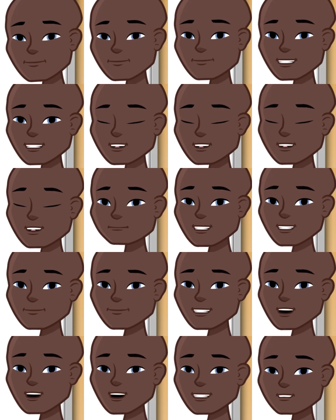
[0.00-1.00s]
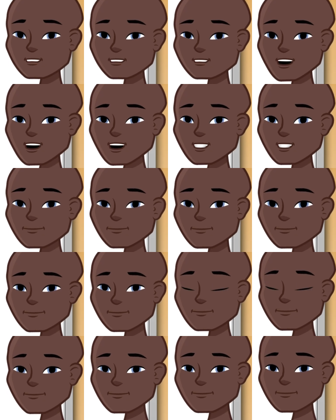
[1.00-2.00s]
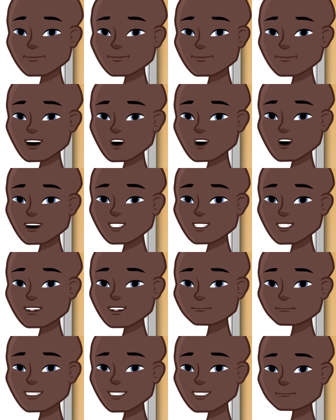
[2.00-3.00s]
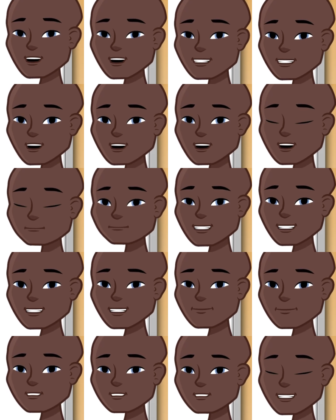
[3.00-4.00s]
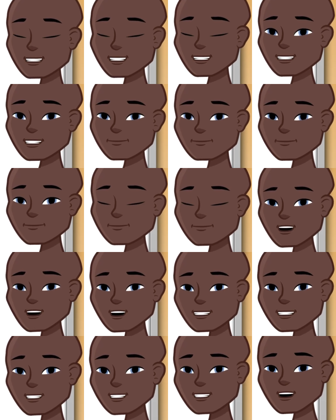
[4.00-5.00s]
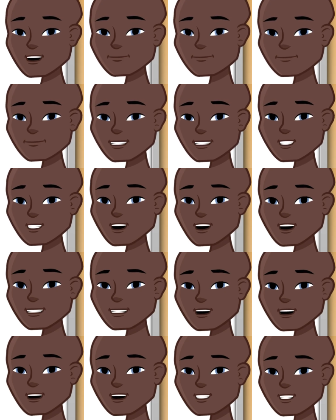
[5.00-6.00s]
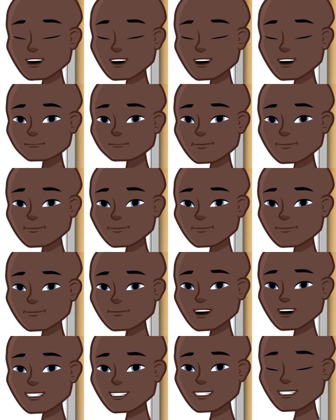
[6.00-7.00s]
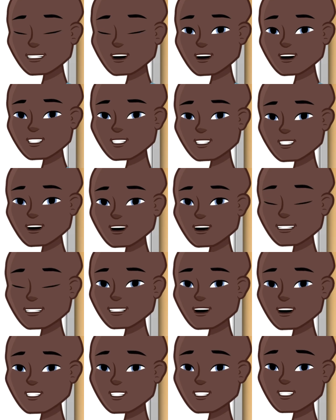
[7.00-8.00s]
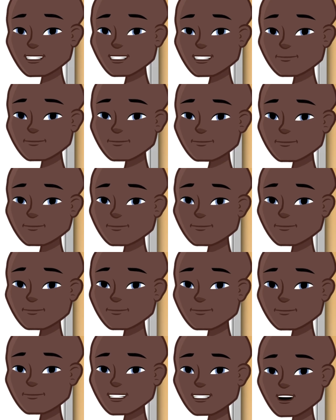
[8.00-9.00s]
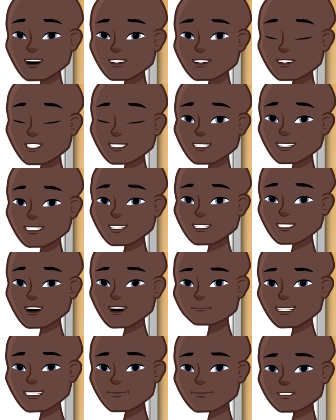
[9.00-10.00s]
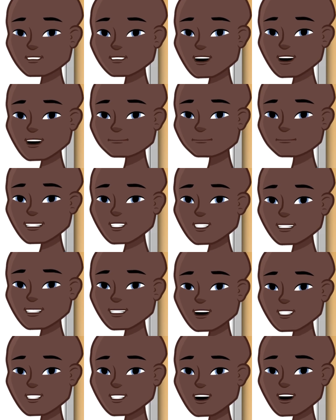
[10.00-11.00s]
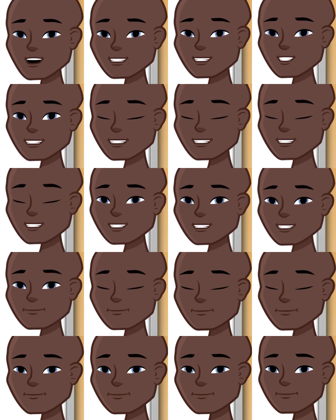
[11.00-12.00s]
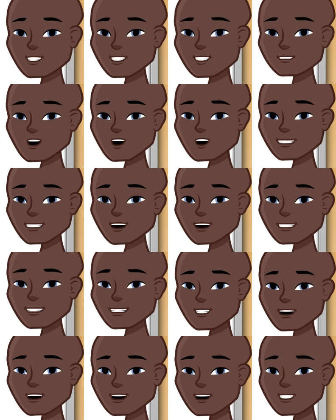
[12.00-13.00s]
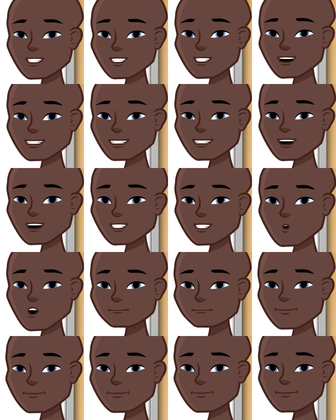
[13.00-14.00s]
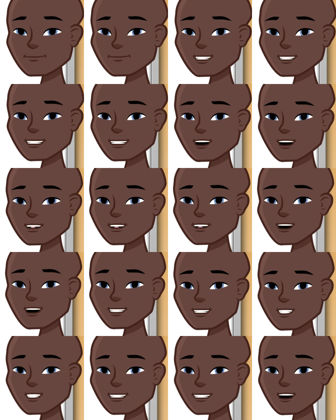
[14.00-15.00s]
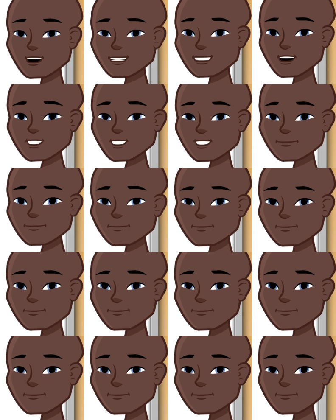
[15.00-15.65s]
Swimming is fun. The word swimming looks like a verb at first, but here, it's actually a noun. It's the subject of the sentence. So when we see a verb form ending in ing and function as a noun in the sentence, we call it a gerund.